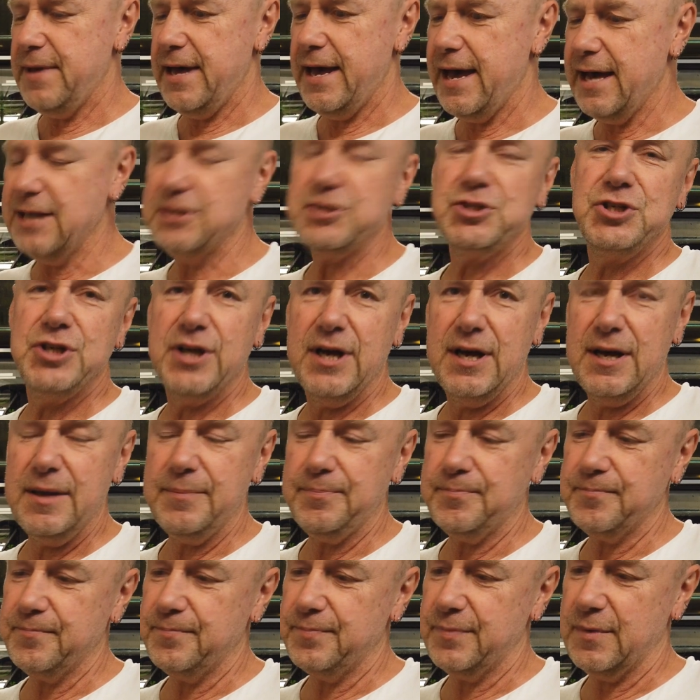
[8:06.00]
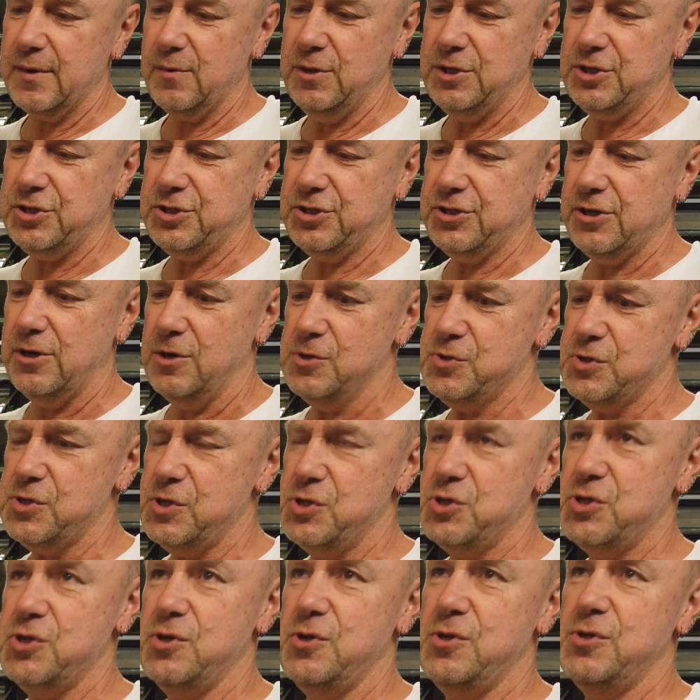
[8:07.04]
hatcher, which
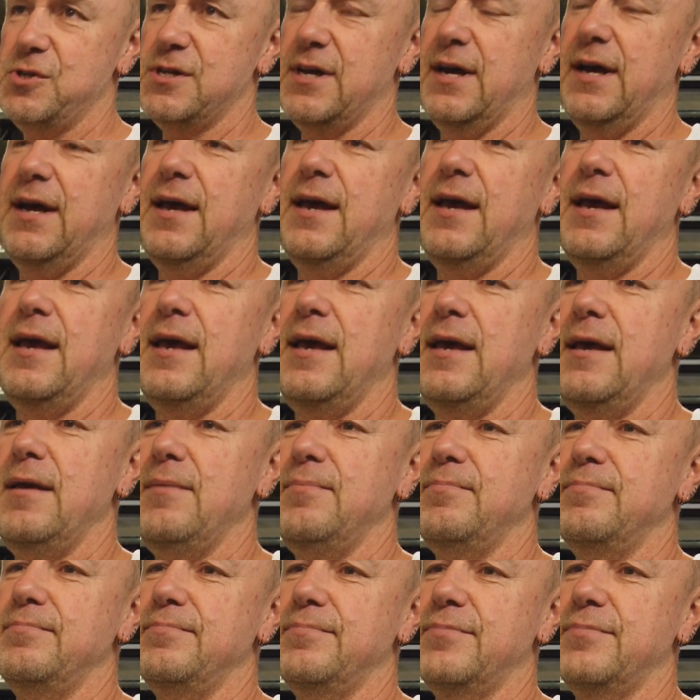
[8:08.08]
constitutes a